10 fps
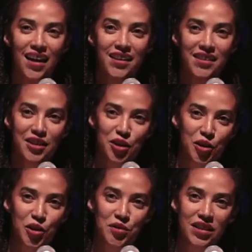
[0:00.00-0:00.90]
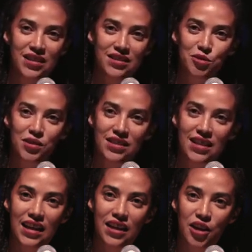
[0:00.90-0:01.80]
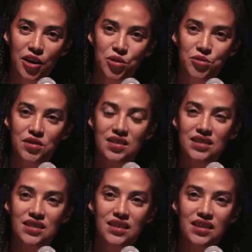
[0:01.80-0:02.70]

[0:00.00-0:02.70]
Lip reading: I think the colonial history is like a ghost